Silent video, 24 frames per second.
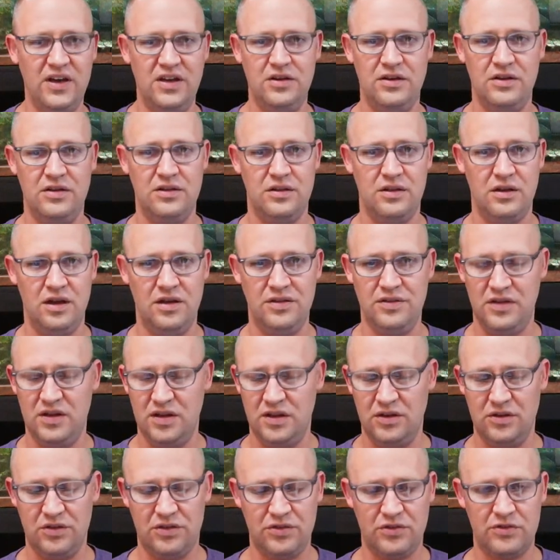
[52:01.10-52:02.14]
find in
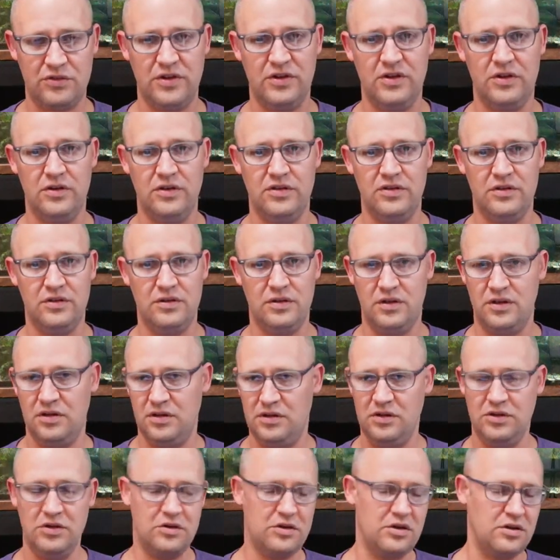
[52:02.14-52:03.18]
the industry or
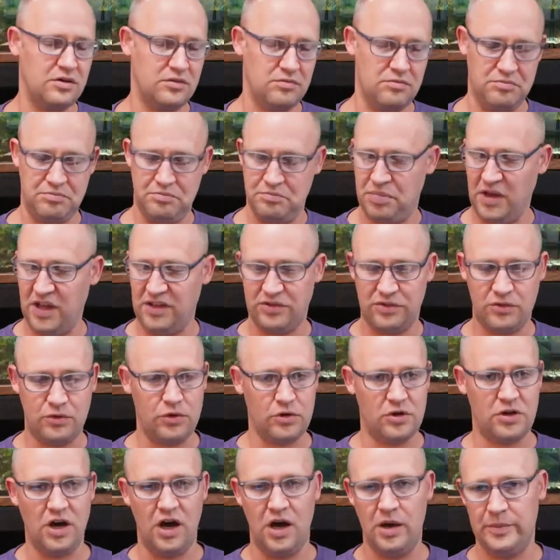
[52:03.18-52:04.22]
in your pet
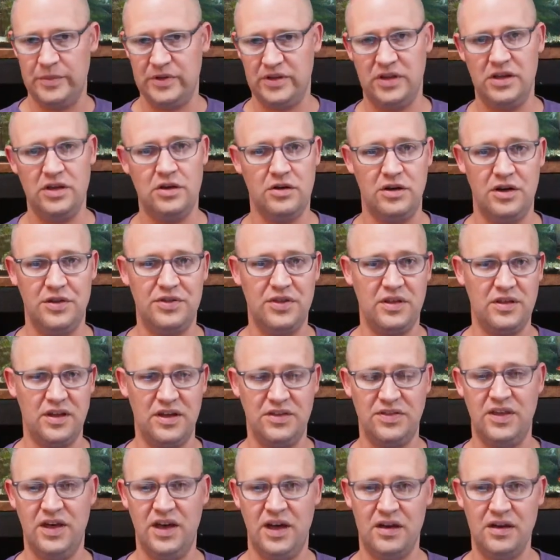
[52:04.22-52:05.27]
store commonly or anything
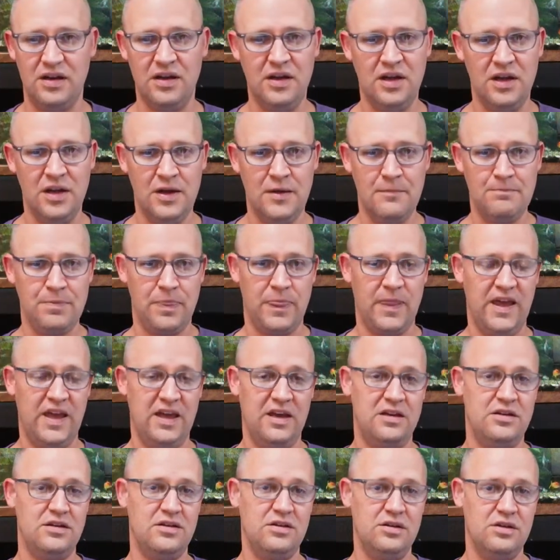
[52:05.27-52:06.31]
like that,
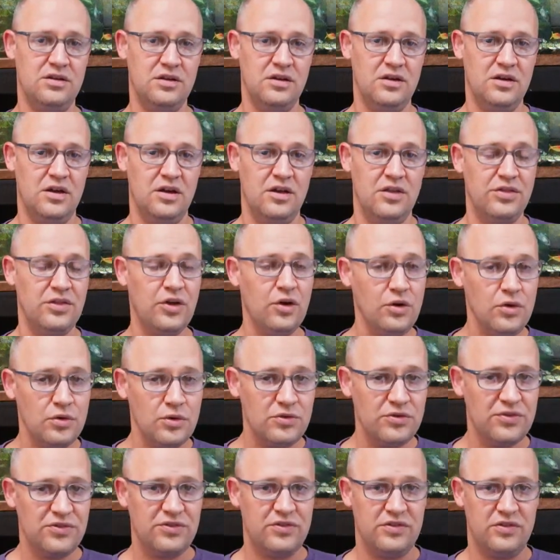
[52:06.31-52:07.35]
and
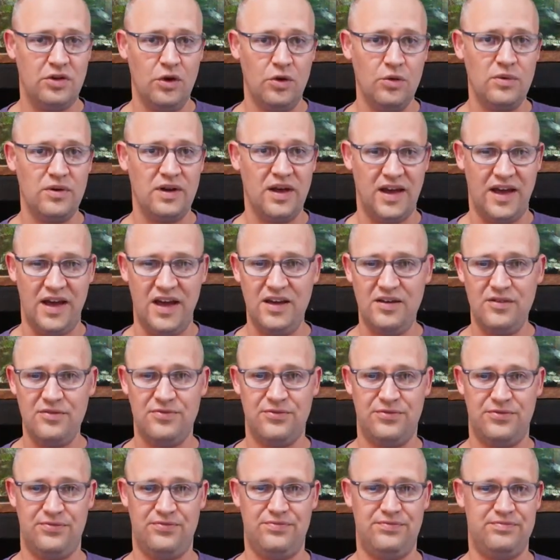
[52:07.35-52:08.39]
those don't
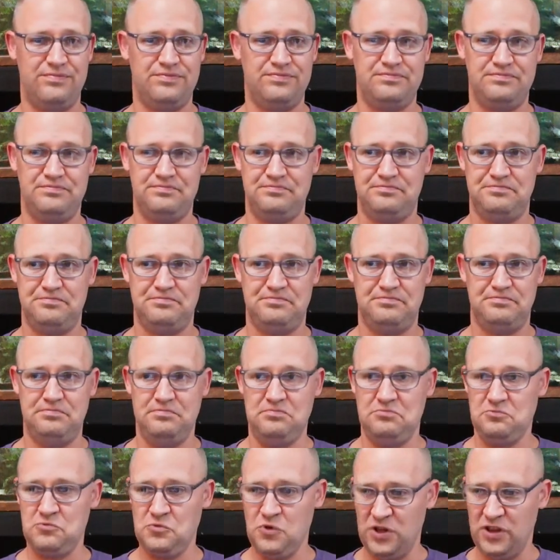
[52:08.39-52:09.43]
have
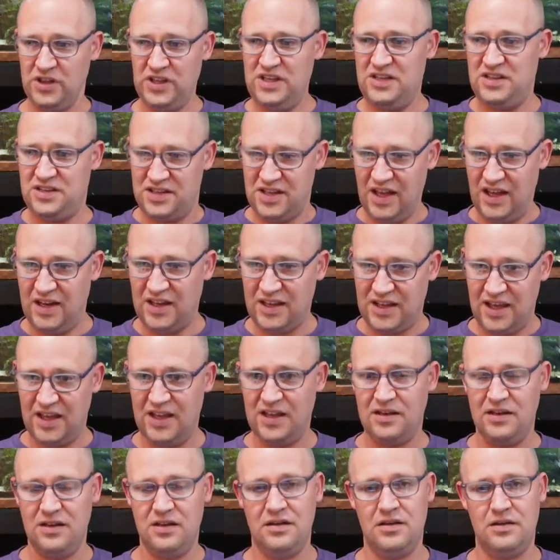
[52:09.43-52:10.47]
really
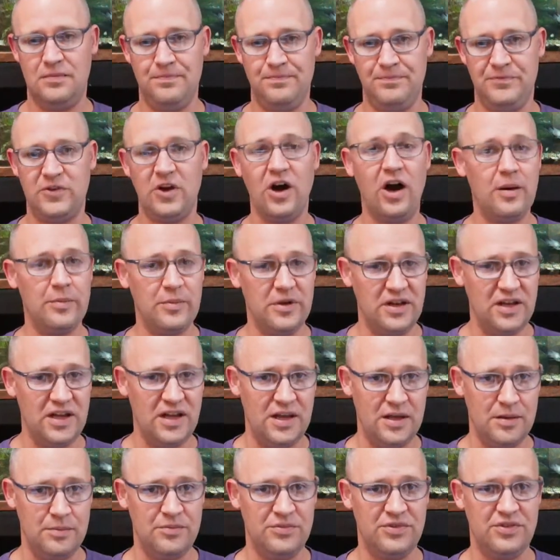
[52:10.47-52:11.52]
dedicated common
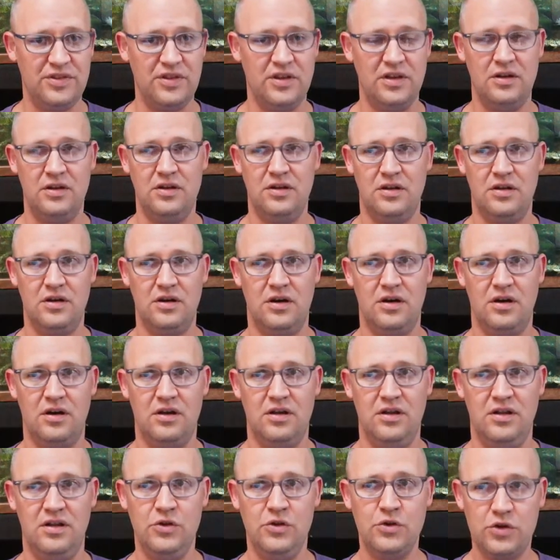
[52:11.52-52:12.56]
names that
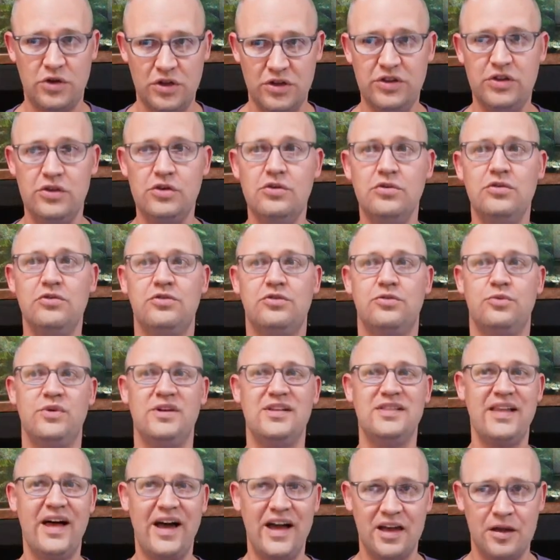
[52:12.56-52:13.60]
you could use
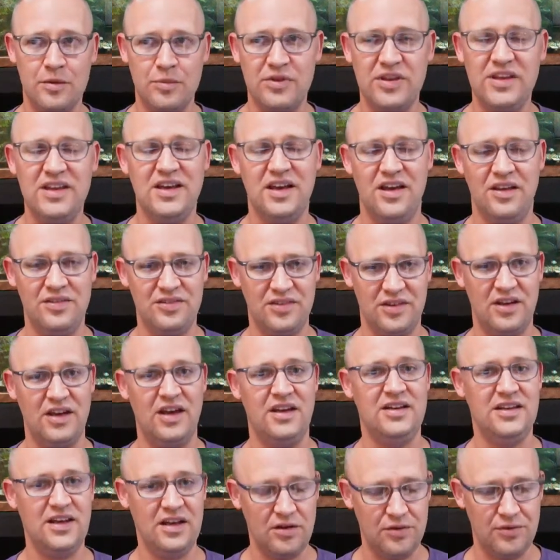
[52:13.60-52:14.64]
reliably as
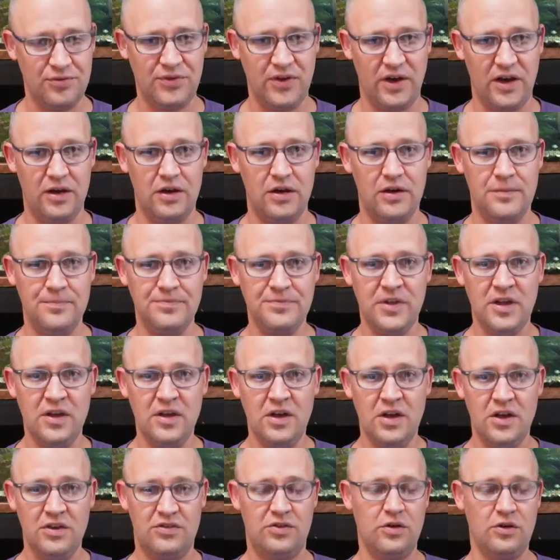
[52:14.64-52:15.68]
an identifier.
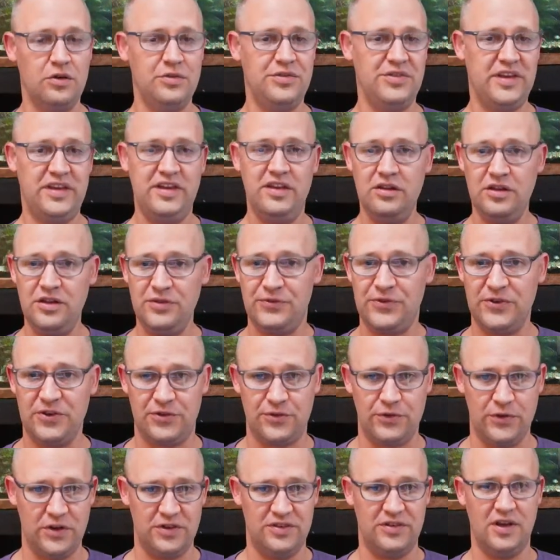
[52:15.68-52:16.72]
So the
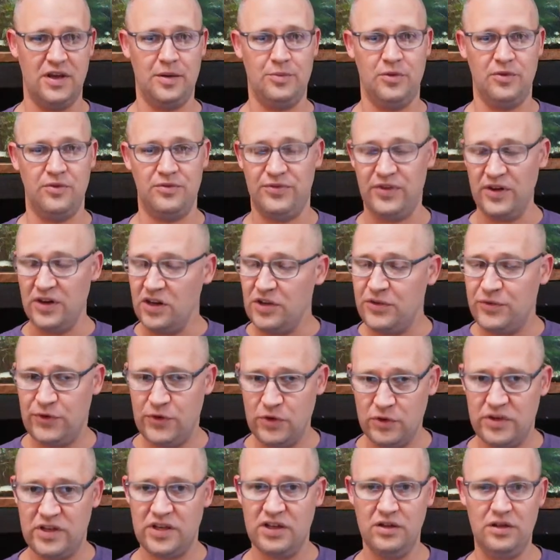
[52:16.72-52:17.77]
killifish, for example, very
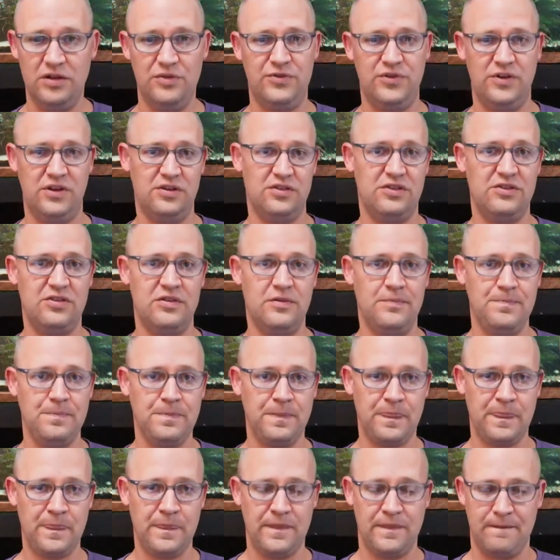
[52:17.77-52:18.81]
few killifish
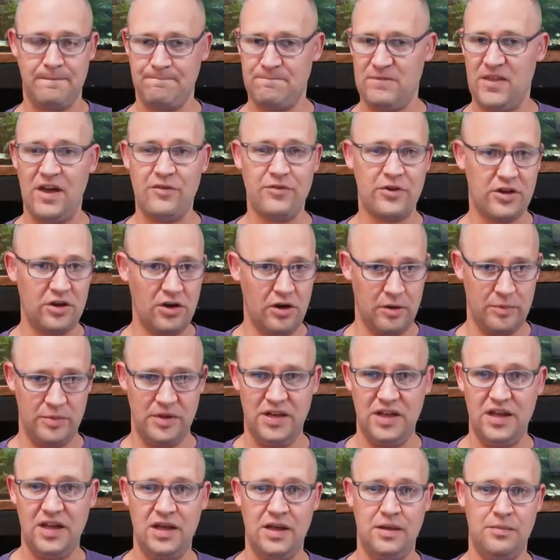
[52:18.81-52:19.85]
have a
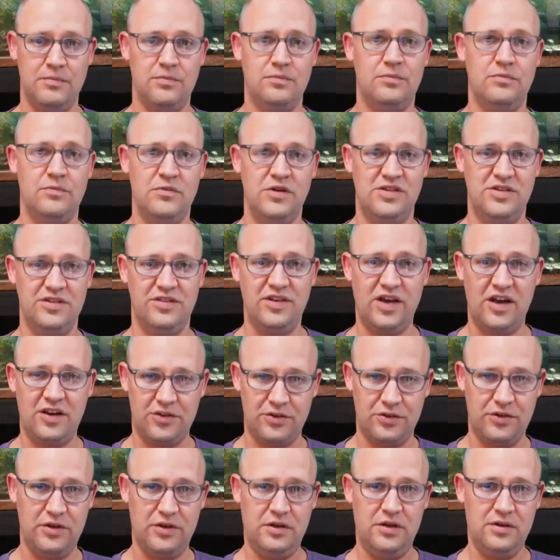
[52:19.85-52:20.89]
common name which is
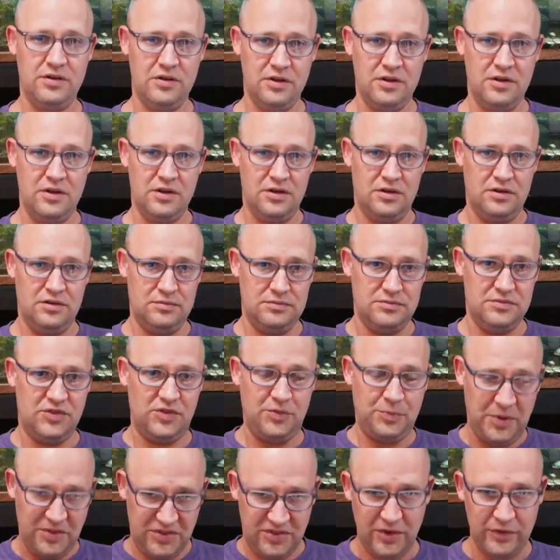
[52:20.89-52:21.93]
actually
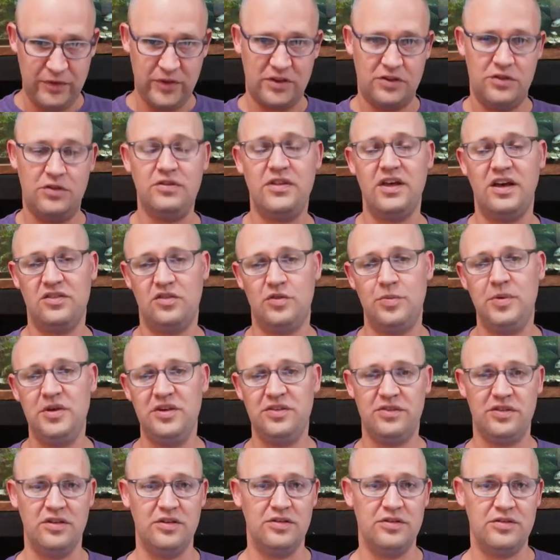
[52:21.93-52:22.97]
specific to that
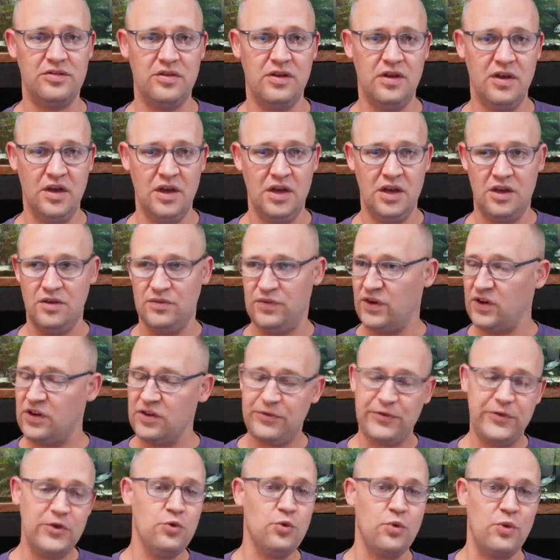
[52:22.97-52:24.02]
species.
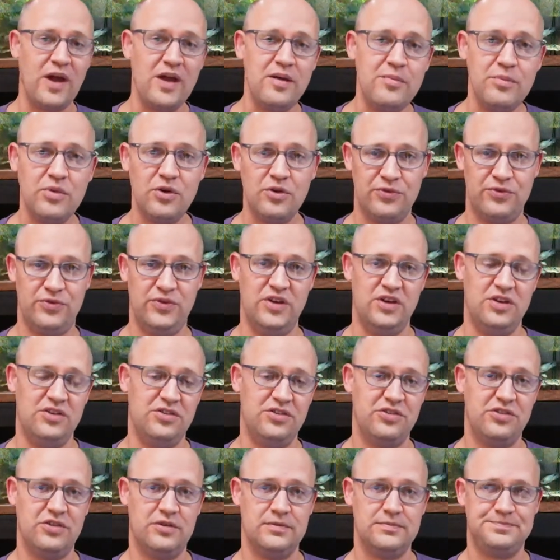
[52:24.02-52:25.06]
Very few rainbow
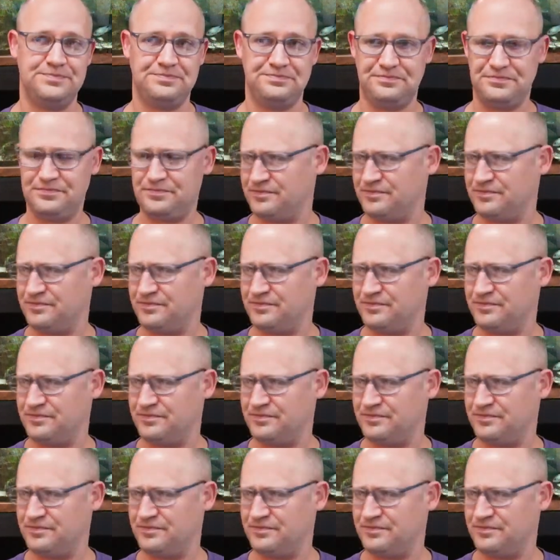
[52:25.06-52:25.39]
fish.